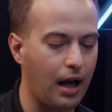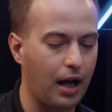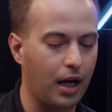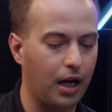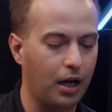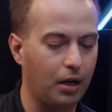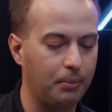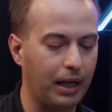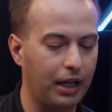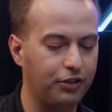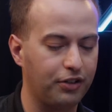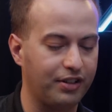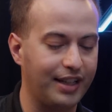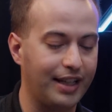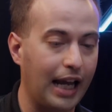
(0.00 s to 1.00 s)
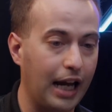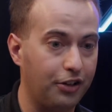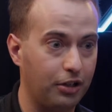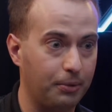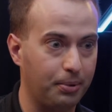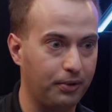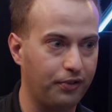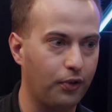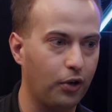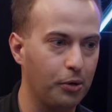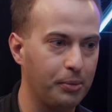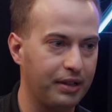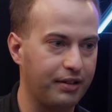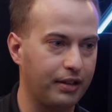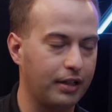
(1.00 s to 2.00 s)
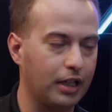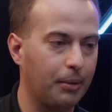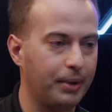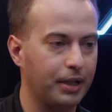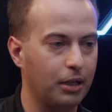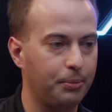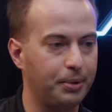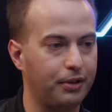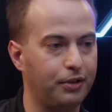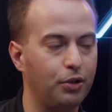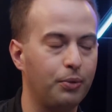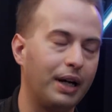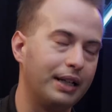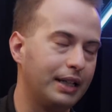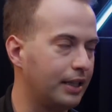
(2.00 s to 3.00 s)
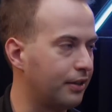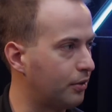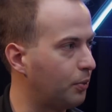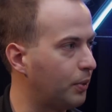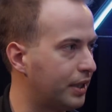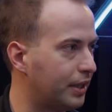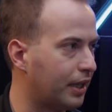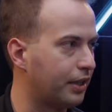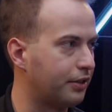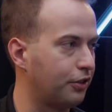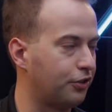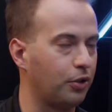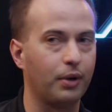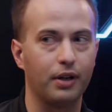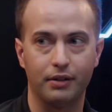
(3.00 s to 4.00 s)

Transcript: and just gauging performance and coming up with new ideas and whatnot to show